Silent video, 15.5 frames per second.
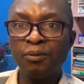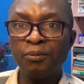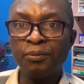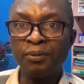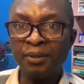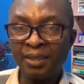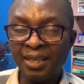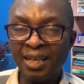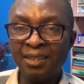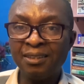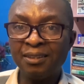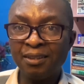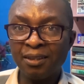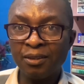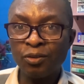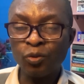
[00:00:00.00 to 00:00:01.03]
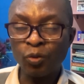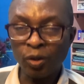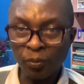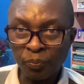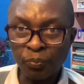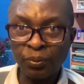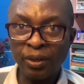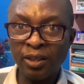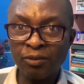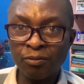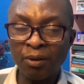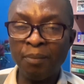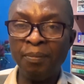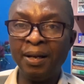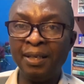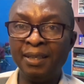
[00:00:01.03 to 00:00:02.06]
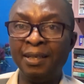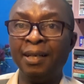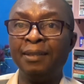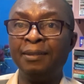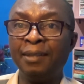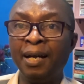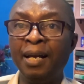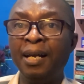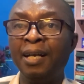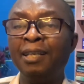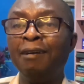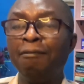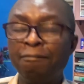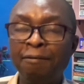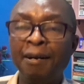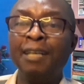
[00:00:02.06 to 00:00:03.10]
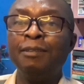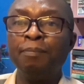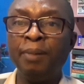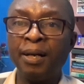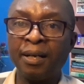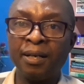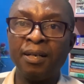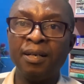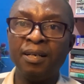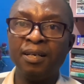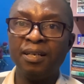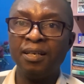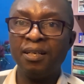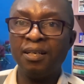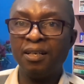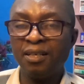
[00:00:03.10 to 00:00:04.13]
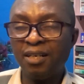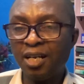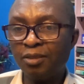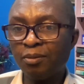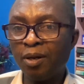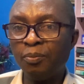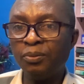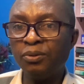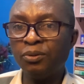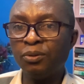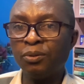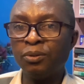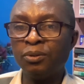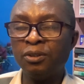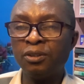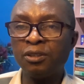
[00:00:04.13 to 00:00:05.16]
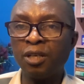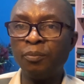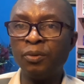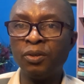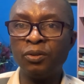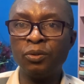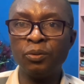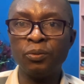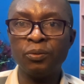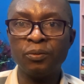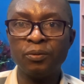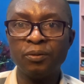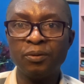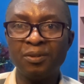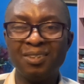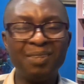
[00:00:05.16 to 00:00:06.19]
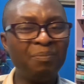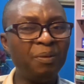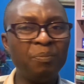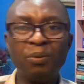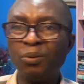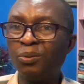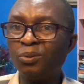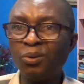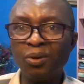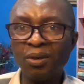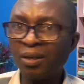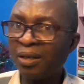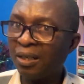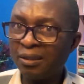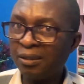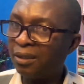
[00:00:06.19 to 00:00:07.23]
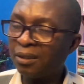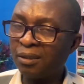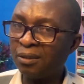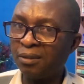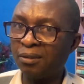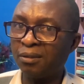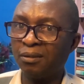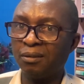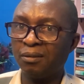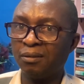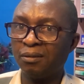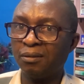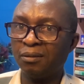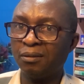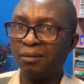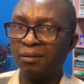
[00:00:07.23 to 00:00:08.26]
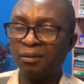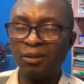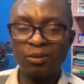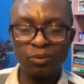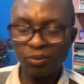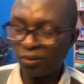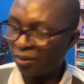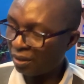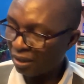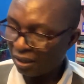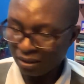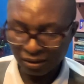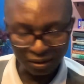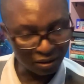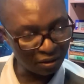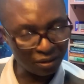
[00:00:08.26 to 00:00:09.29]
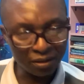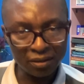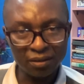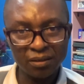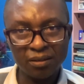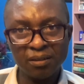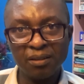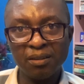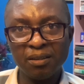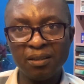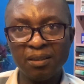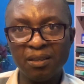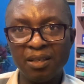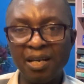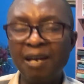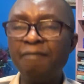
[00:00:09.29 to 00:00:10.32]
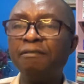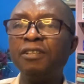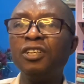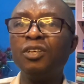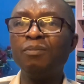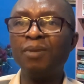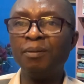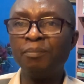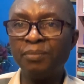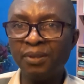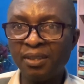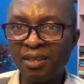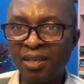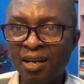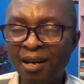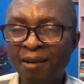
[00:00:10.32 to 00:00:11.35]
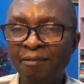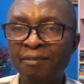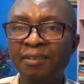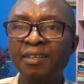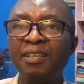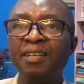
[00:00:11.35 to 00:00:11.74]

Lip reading: will get to a point whereby they are tired and fight back. That's what happened to Samuel Doe. The people could no longer take it. They could no longer take it. Every human being have